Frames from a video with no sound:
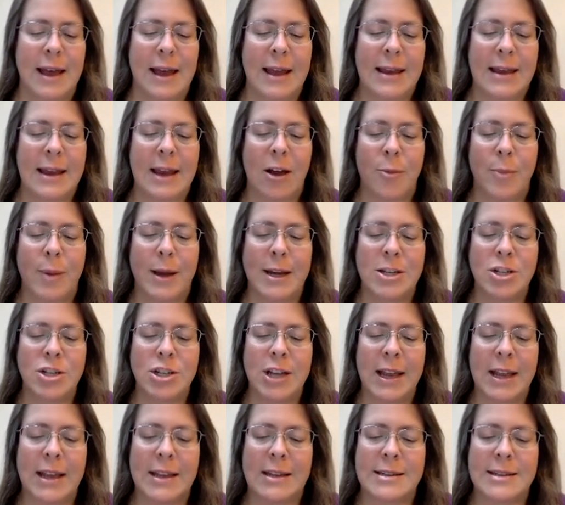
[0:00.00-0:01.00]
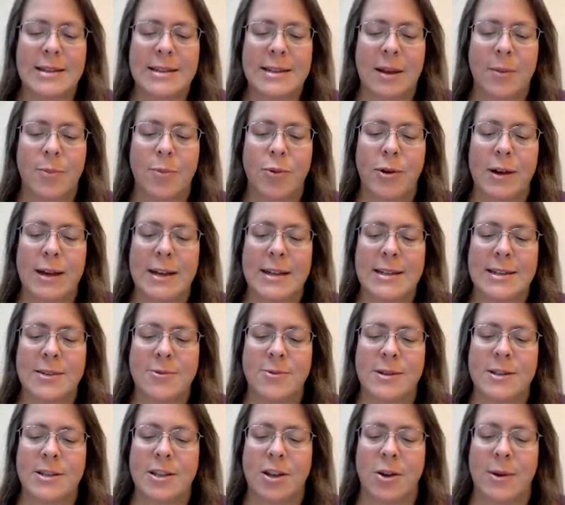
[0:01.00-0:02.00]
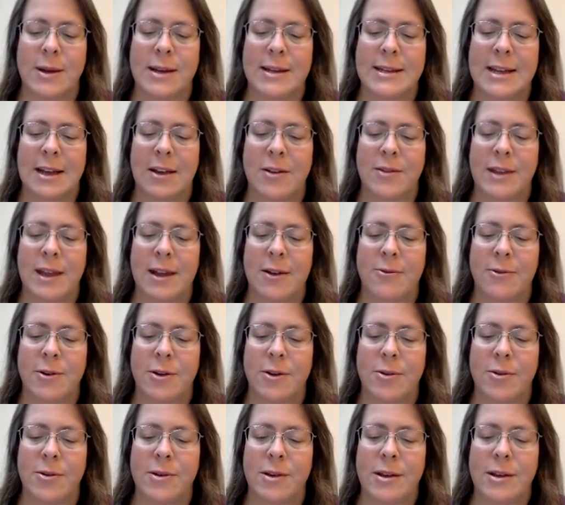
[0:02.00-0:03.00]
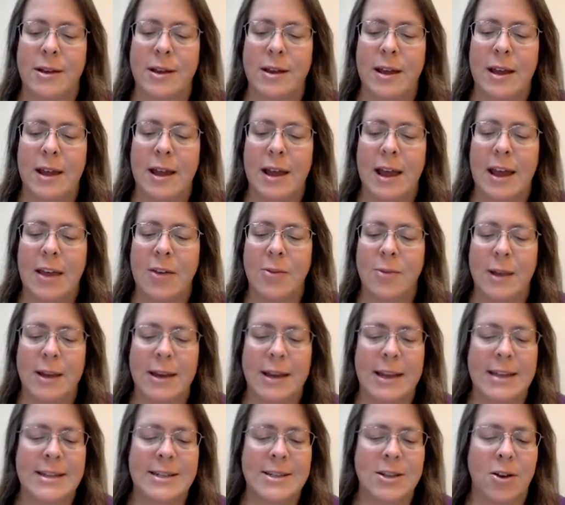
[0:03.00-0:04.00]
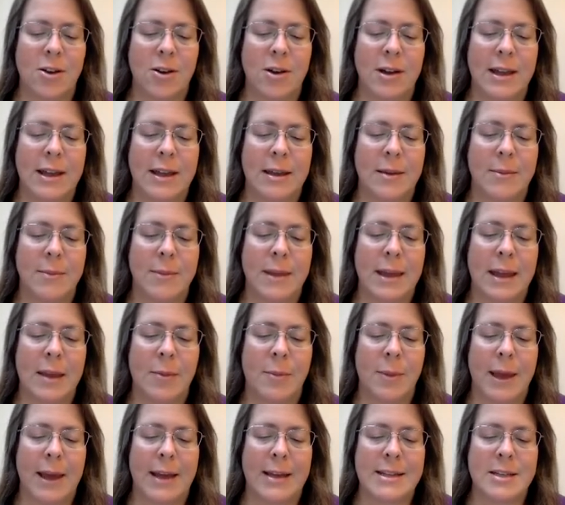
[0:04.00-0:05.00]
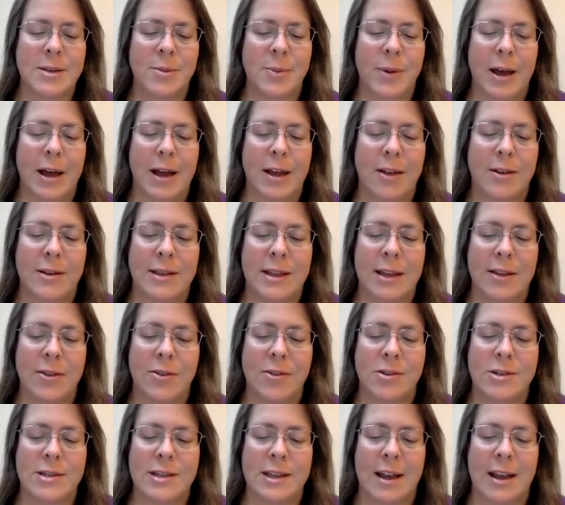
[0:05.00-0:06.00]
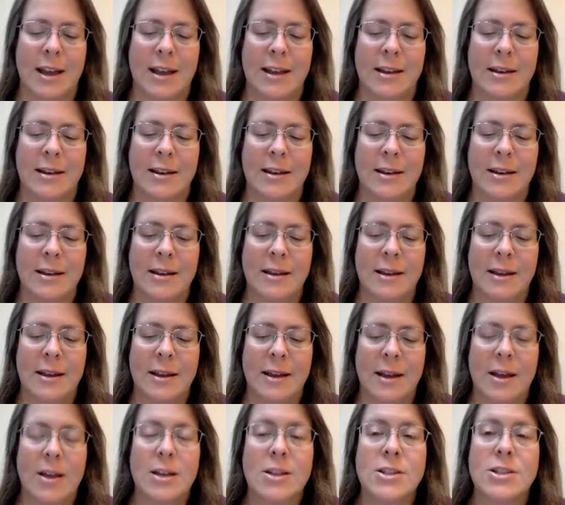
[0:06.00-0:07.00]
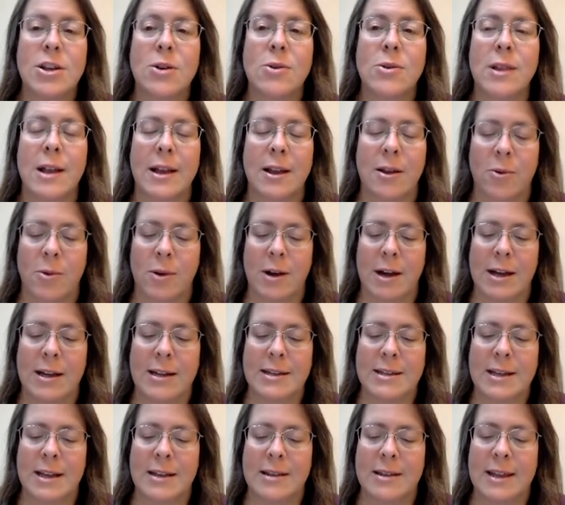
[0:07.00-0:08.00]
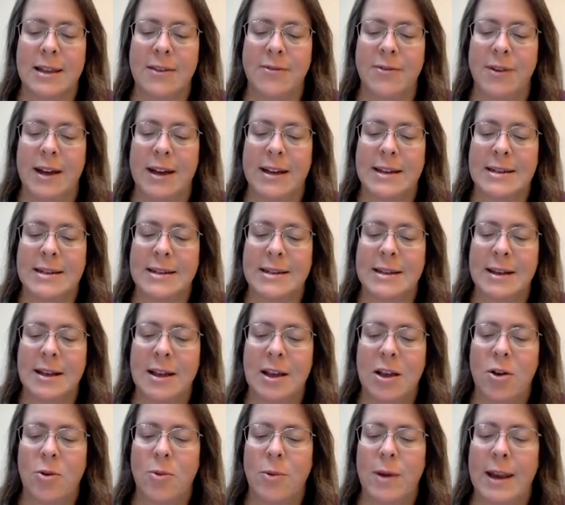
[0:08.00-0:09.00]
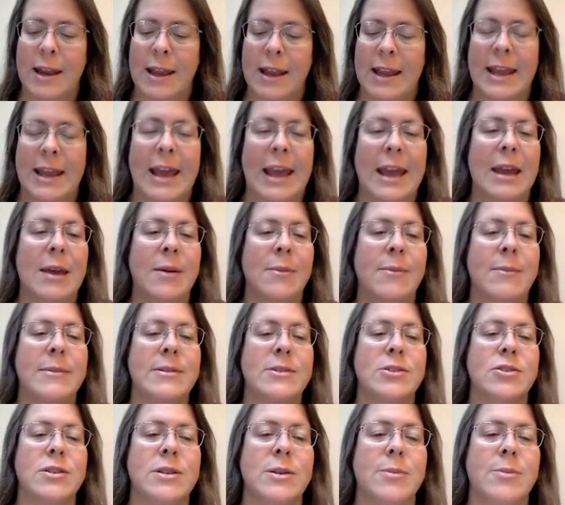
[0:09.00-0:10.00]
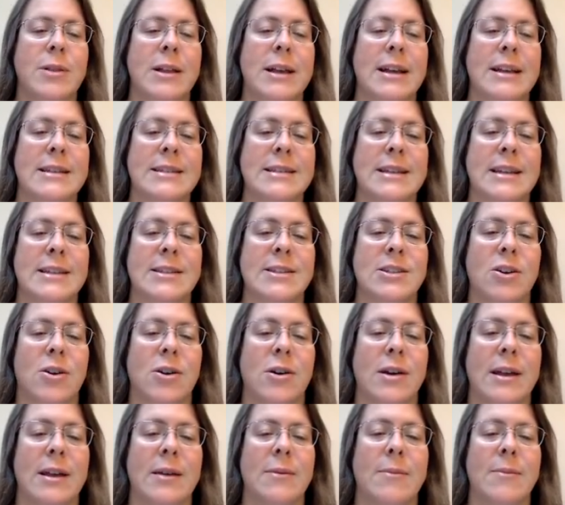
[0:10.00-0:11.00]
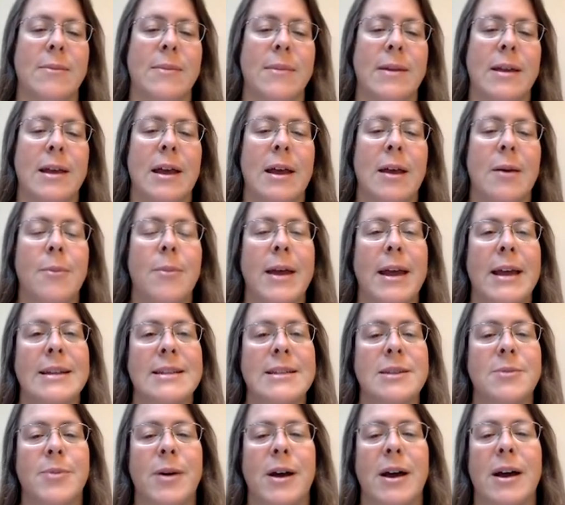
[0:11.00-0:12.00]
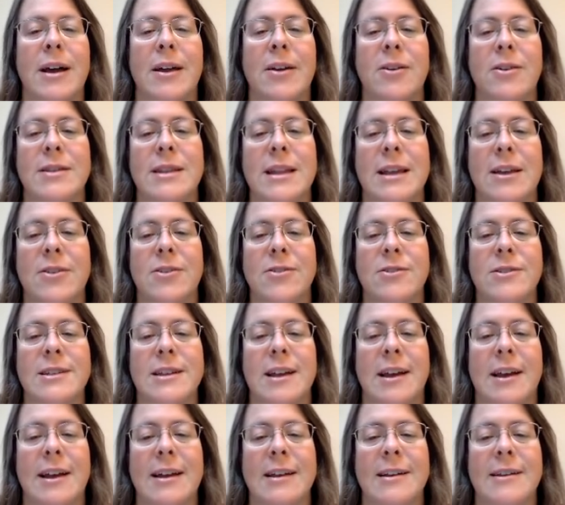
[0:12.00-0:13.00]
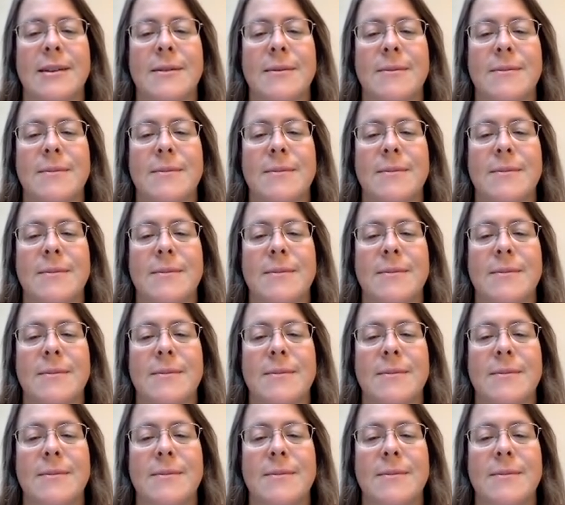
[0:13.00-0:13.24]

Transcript: Now, by chance, a priest was going down that road, and when he saw him, he passed by on the other side. So likewise, a Levite, when he came to the place and saw him, passed by on the other side.